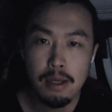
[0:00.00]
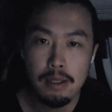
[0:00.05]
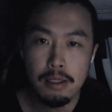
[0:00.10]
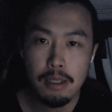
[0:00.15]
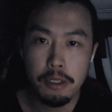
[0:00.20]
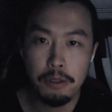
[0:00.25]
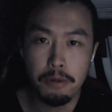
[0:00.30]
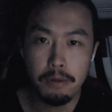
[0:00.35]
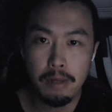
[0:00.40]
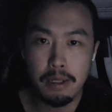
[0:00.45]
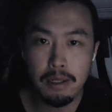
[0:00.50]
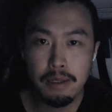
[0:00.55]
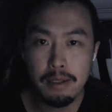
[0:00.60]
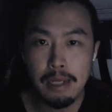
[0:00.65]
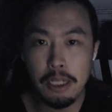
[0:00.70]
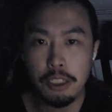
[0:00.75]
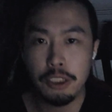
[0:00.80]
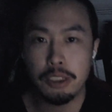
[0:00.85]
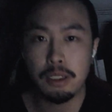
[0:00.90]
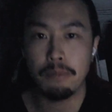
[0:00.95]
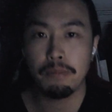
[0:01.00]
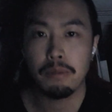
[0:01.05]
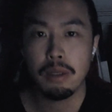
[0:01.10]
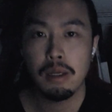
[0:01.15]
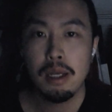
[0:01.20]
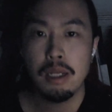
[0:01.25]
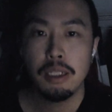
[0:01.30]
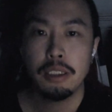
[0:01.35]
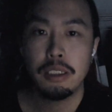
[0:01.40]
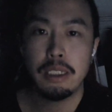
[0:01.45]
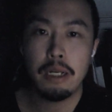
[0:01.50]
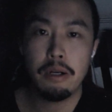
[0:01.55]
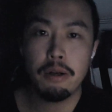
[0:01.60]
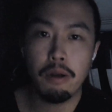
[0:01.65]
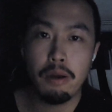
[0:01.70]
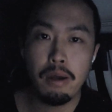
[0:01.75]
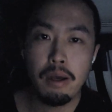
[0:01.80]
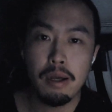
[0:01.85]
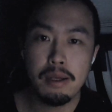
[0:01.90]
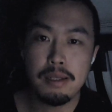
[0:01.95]
the United Nations
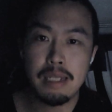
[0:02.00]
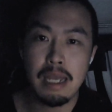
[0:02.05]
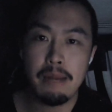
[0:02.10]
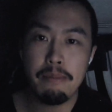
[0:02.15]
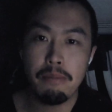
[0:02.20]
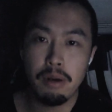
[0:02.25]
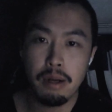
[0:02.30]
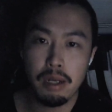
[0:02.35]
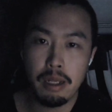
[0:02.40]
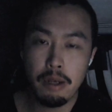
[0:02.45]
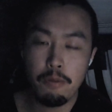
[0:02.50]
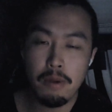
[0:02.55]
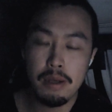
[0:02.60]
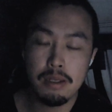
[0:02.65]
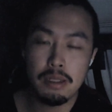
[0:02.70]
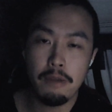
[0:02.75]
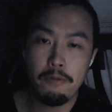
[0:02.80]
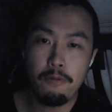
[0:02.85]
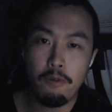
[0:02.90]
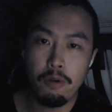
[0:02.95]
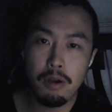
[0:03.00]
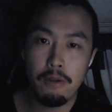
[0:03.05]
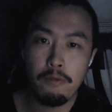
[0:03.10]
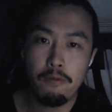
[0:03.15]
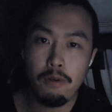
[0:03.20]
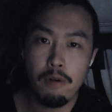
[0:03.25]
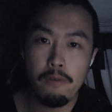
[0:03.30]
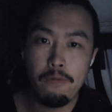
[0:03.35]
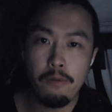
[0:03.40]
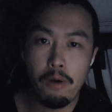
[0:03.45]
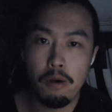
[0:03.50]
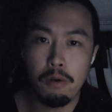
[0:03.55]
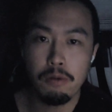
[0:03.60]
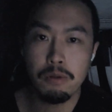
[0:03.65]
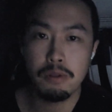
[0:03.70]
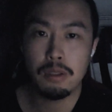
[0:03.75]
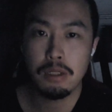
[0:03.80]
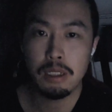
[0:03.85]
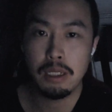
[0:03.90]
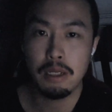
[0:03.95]
General Assembly, with 44
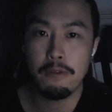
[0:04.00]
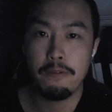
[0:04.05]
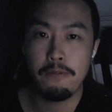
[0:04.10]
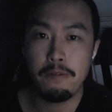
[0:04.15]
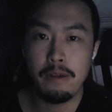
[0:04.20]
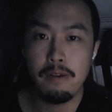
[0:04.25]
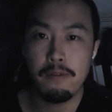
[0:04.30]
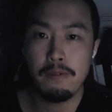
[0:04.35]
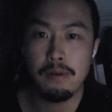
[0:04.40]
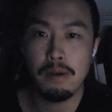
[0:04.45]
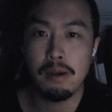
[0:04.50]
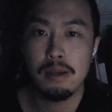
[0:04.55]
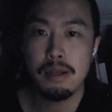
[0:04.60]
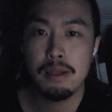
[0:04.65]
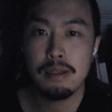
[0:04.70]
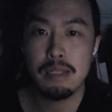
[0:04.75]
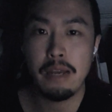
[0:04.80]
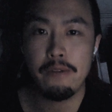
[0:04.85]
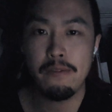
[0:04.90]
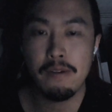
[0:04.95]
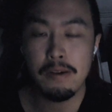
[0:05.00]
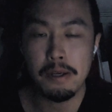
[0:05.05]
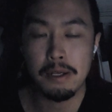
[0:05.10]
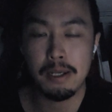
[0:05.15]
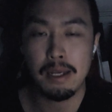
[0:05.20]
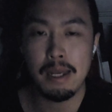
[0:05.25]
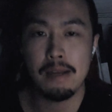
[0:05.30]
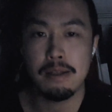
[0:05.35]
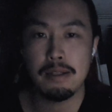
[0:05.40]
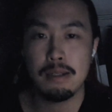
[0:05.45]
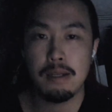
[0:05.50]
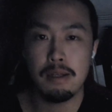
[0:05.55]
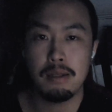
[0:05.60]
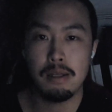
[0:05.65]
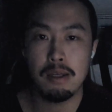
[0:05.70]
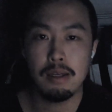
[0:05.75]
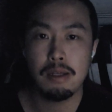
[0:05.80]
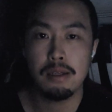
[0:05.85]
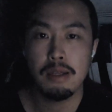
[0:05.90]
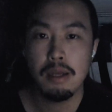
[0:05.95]
votes in favor, 7 against,
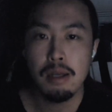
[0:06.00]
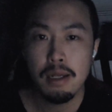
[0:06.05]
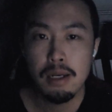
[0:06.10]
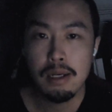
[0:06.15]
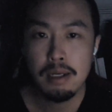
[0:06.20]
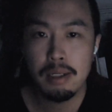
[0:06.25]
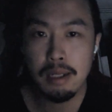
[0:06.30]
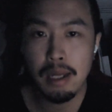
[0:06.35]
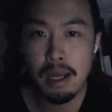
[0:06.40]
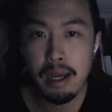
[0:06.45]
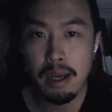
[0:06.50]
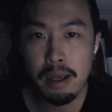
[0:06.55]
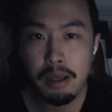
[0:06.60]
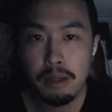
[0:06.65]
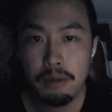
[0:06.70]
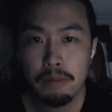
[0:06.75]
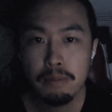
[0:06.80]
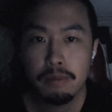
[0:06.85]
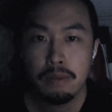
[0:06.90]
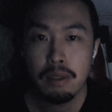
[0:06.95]
and 9